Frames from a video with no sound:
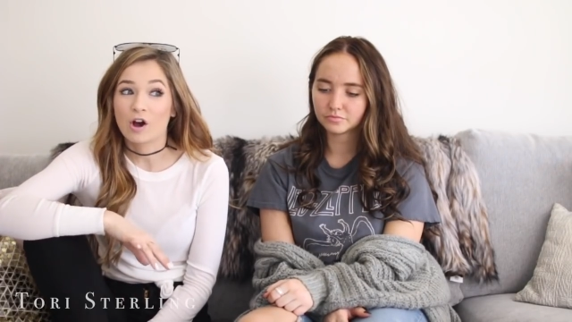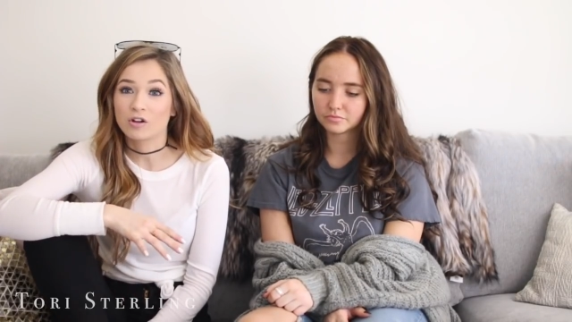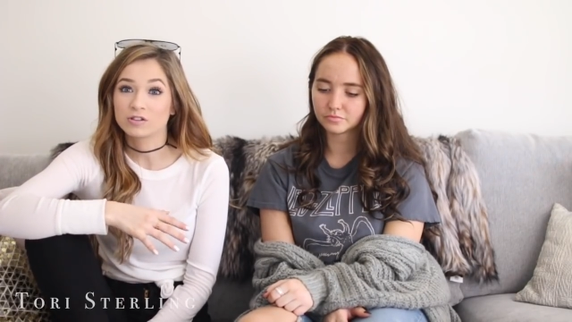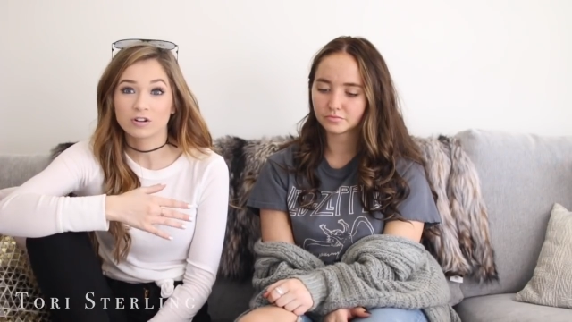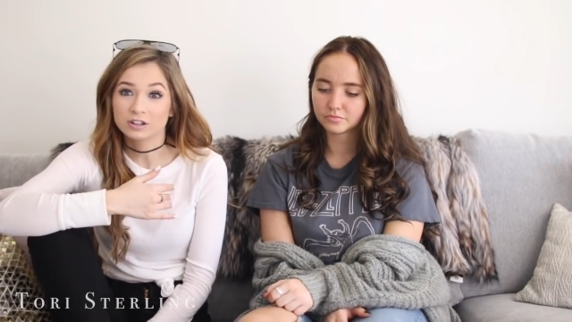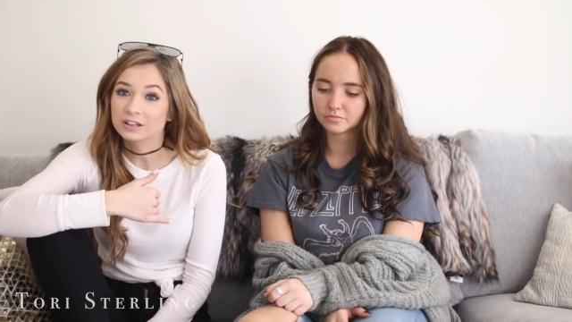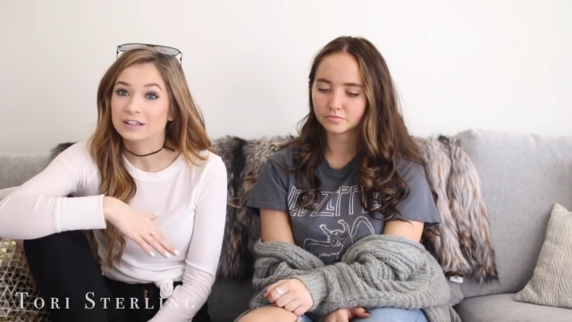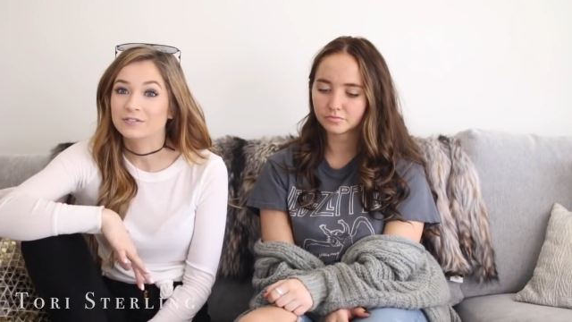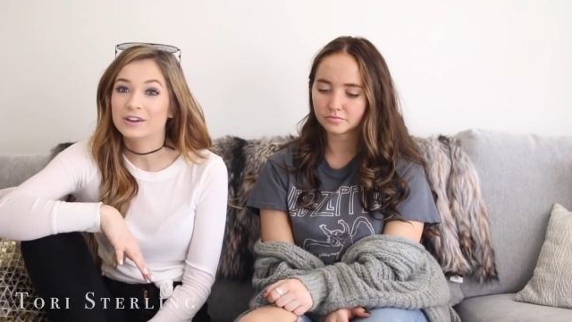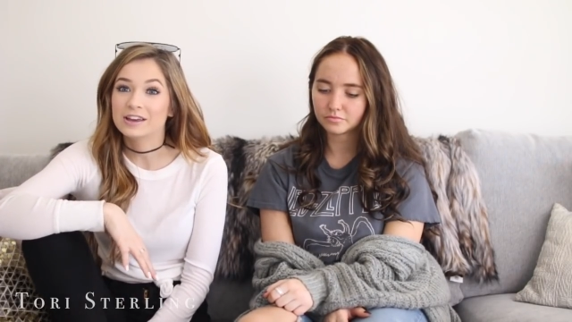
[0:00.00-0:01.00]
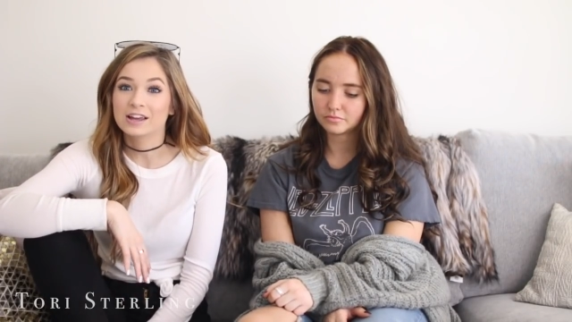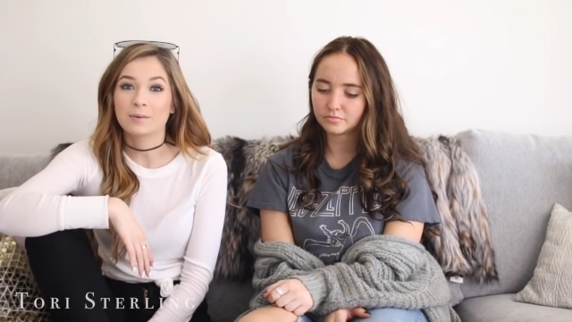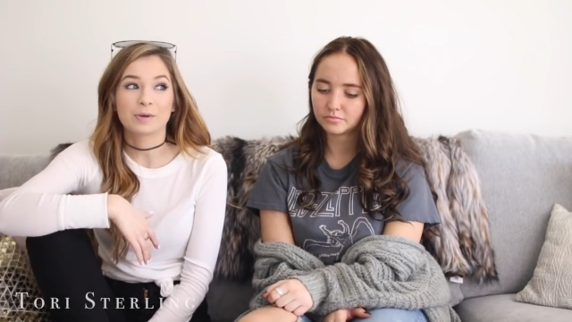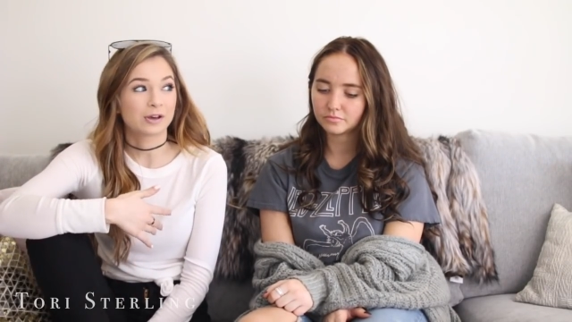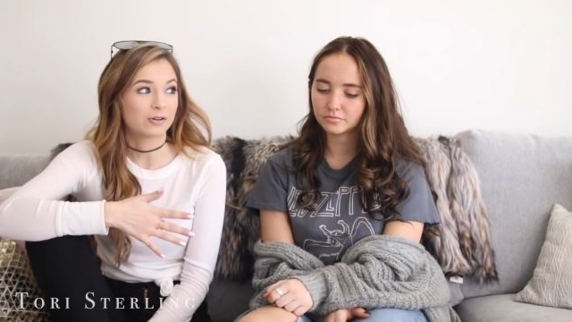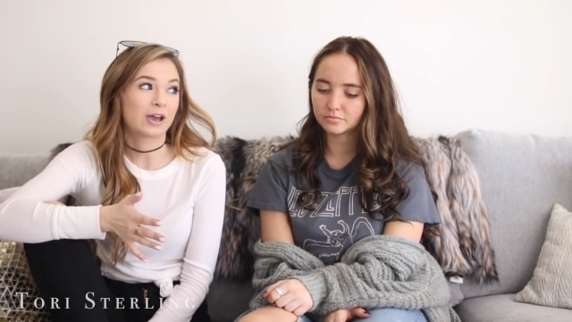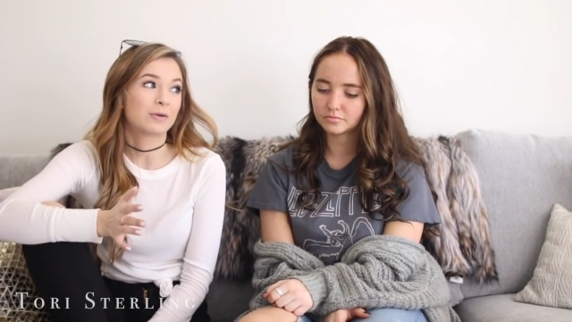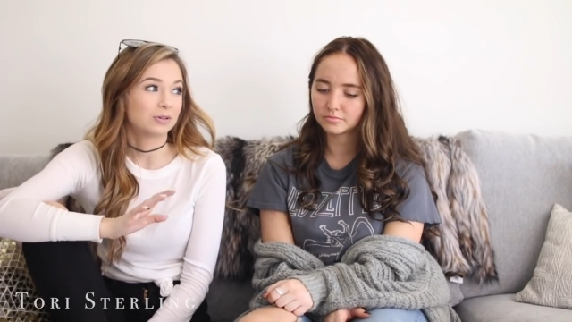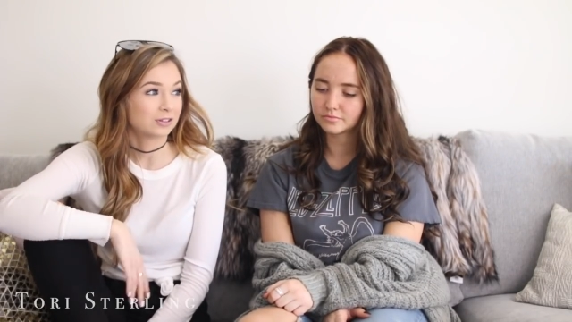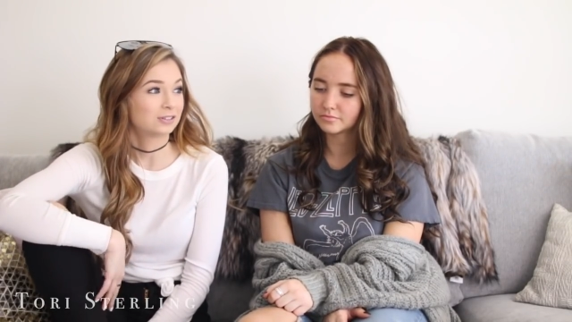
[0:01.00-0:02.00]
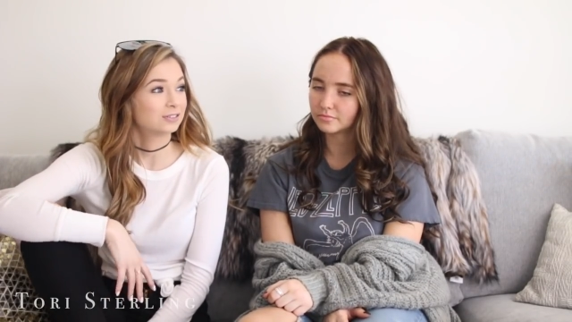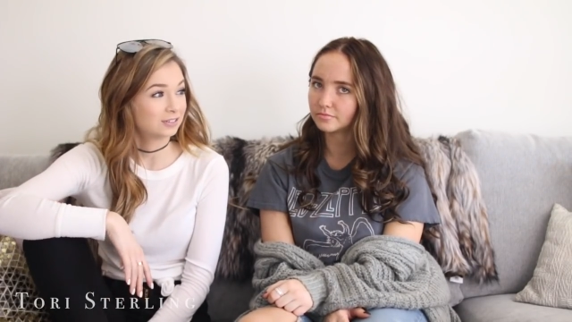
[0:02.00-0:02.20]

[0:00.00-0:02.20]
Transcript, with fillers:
Speaker 1: all started leaving and I'm like okay well